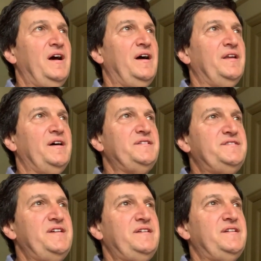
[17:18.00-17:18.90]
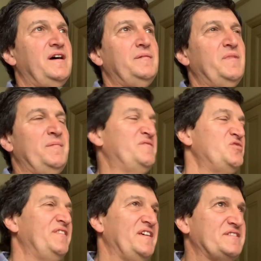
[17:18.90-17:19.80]
And I did, I'm
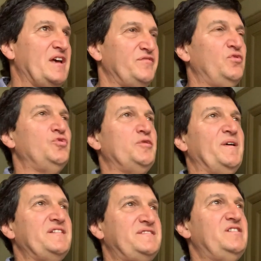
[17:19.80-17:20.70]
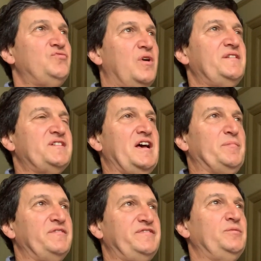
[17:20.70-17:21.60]
doing things out of order, but I did write a
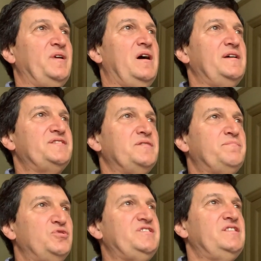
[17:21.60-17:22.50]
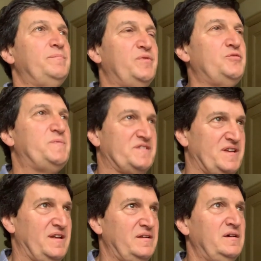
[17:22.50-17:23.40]
couple of film guides and putting the bloopers
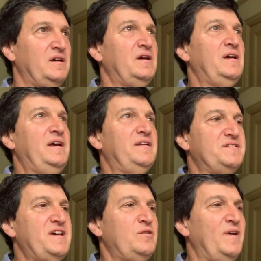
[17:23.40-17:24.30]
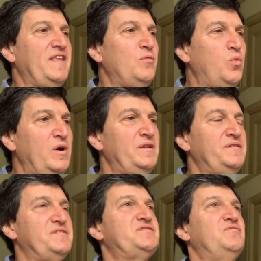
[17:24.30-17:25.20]
in, in a day when they
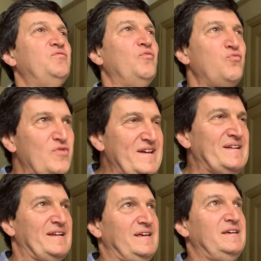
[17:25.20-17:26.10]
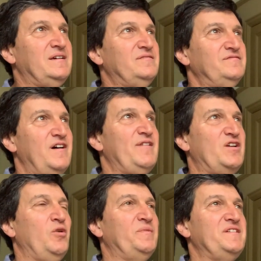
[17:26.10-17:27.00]
weren't really very
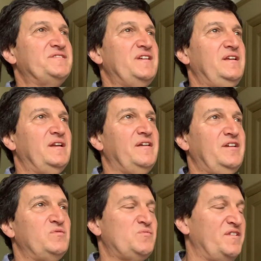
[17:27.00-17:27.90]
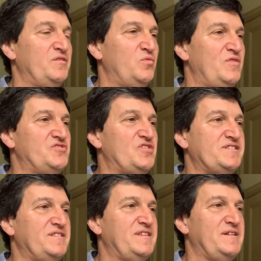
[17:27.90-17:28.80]
commonly seen, I think was one of the more
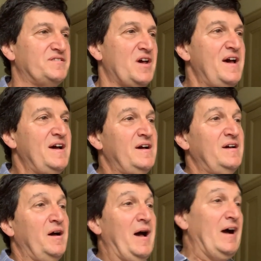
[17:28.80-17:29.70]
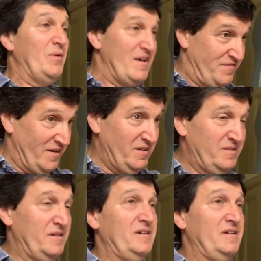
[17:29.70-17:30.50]
interesting things. However...